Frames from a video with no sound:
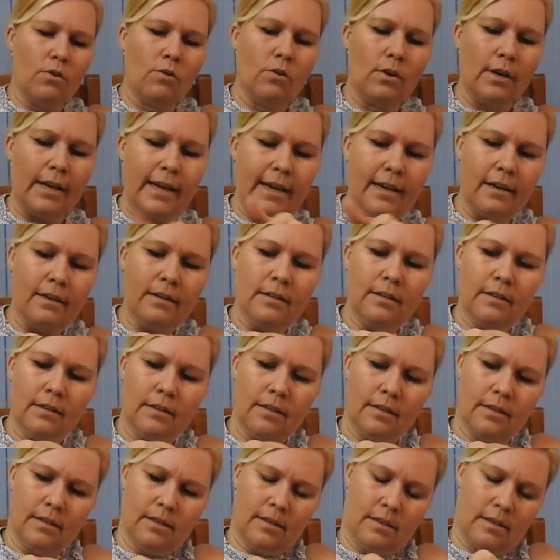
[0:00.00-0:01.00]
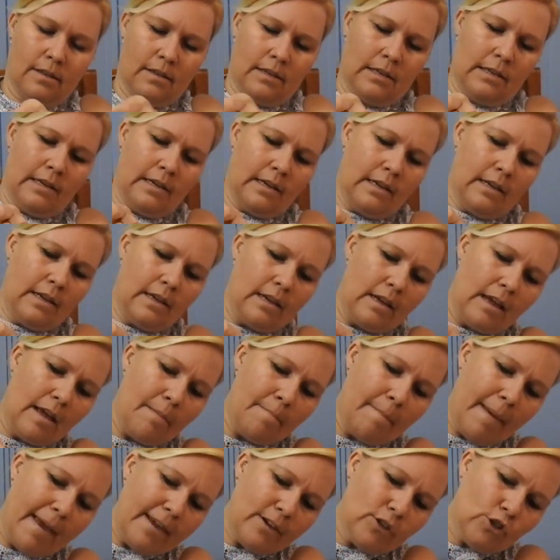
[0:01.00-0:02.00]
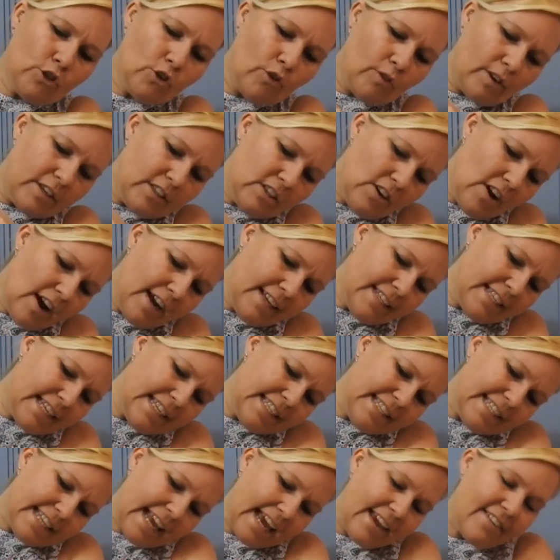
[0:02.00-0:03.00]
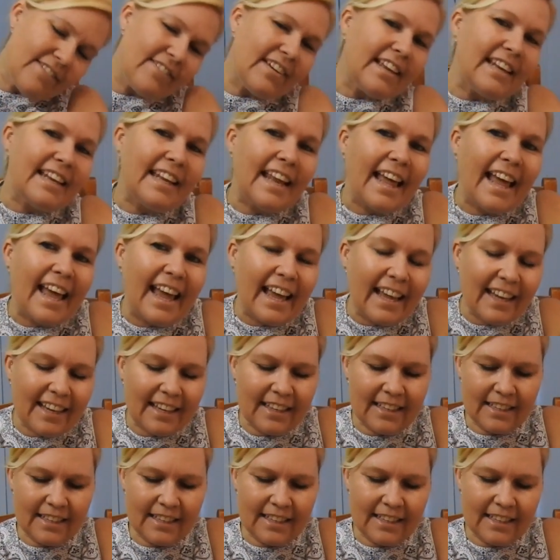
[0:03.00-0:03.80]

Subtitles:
all in and make sure it's nice and safe in there